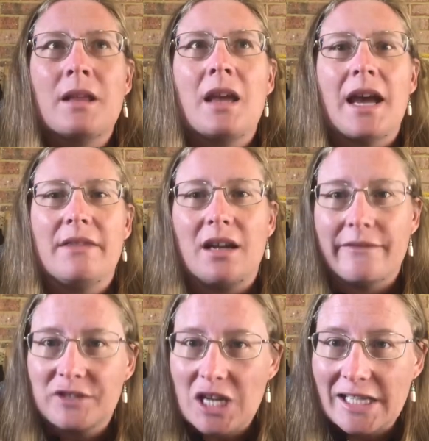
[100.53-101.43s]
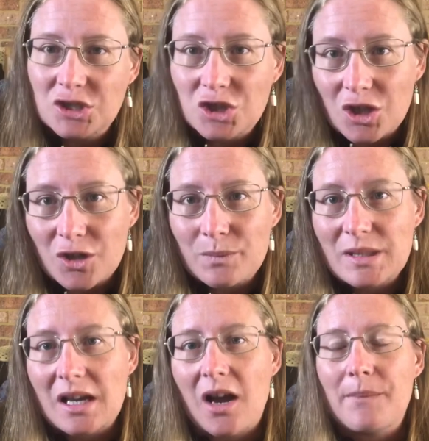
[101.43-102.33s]
and then I've changed jobs.
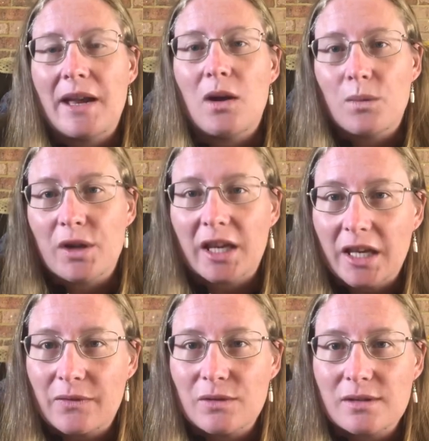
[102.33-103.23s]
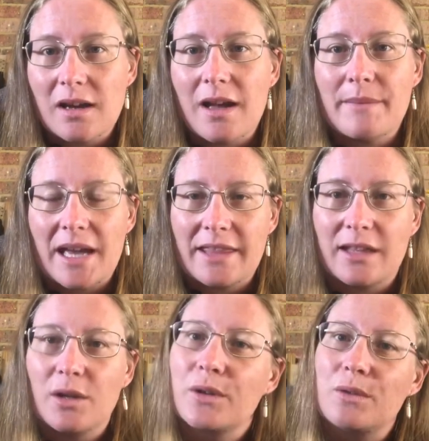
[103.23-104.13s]
I'm now working full-time at the
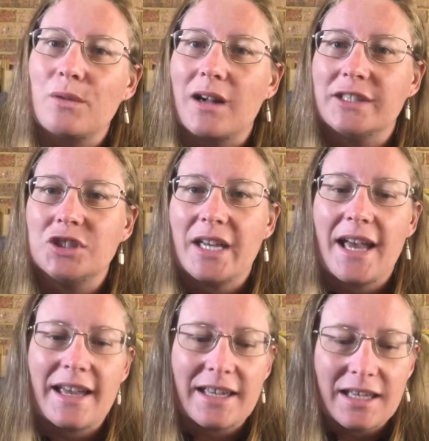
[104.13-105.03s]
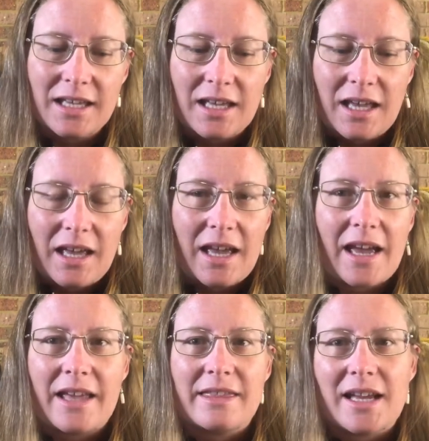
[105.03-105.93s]
local IGA,
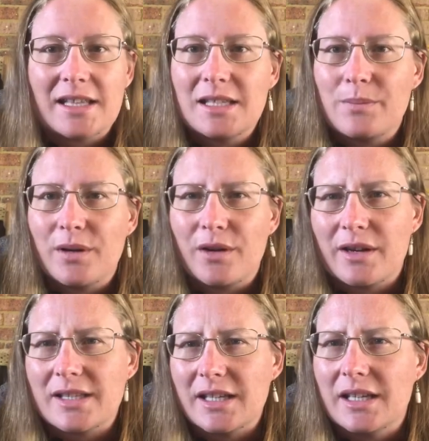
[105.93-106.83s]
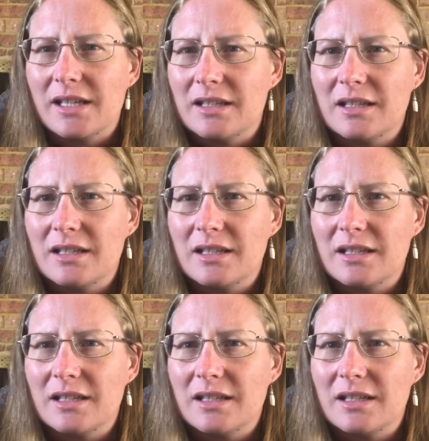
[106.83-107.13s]
and that's progressing